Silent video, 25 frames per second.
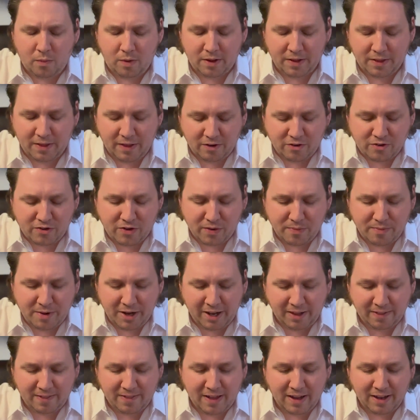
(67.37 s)
There's so
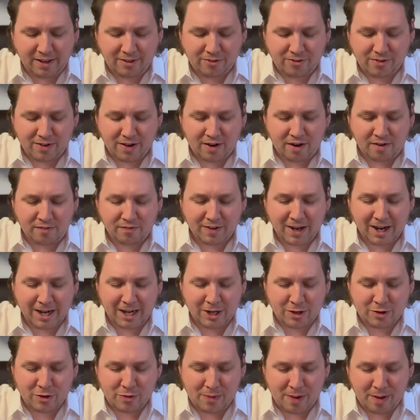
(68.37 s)
many things that are
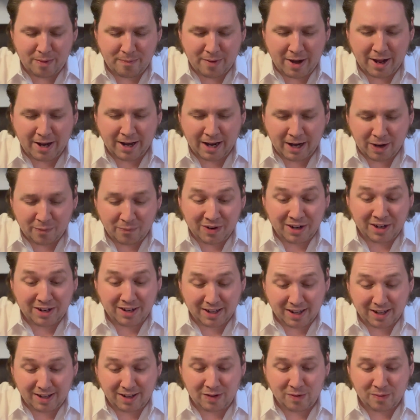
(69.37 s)
flooding to my mind that I want to
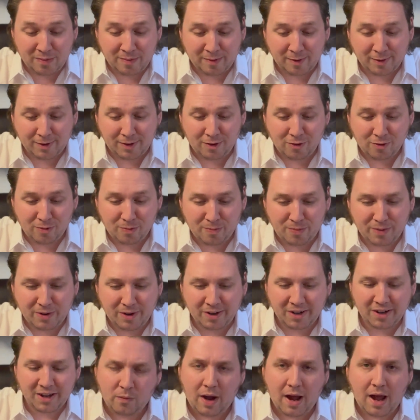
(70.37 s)
tell you about this
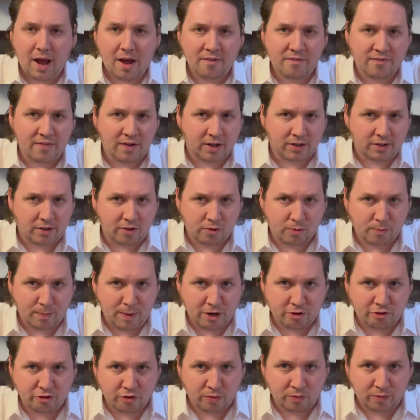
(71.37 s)
book. Why I felt a
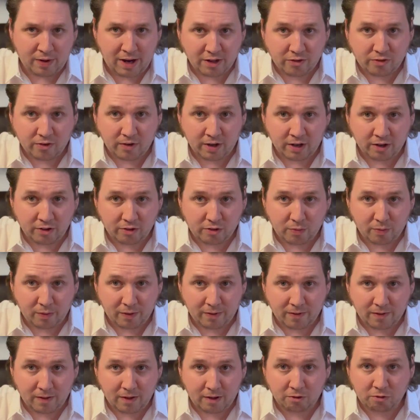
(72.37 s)
special resonance
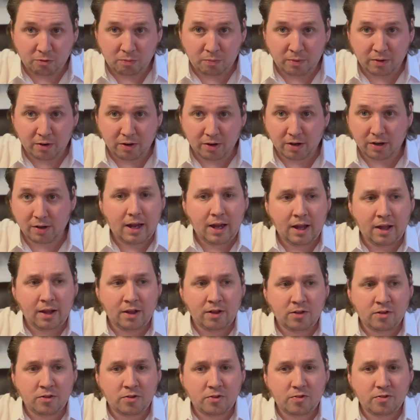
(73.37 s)
with this book
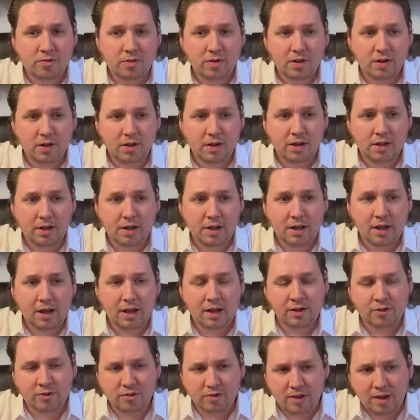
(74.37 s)
is
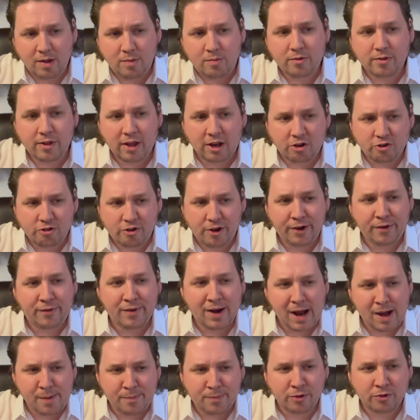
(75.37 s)
it seems like she
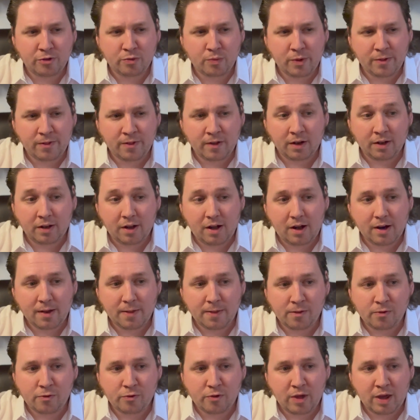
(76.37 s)
grapples with a lot of
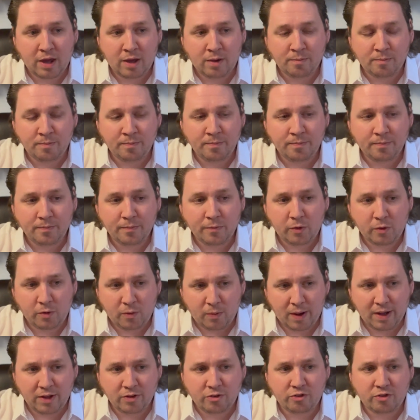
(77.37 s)
the same
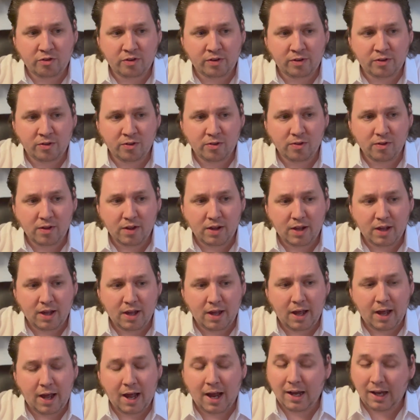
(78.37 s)
questions
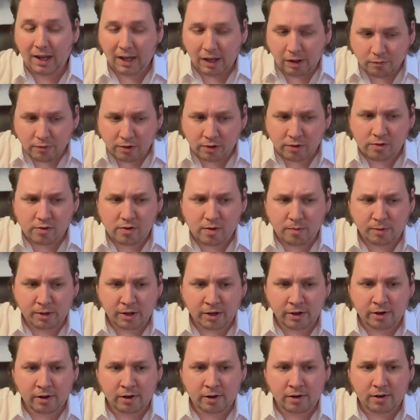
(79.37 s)
and even
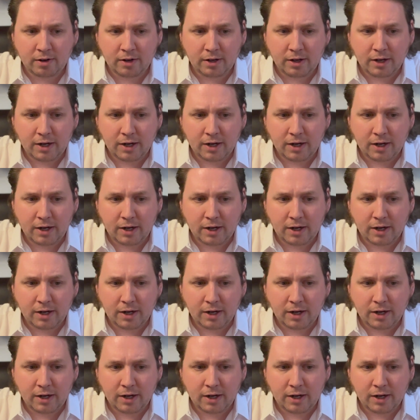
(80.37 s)
similar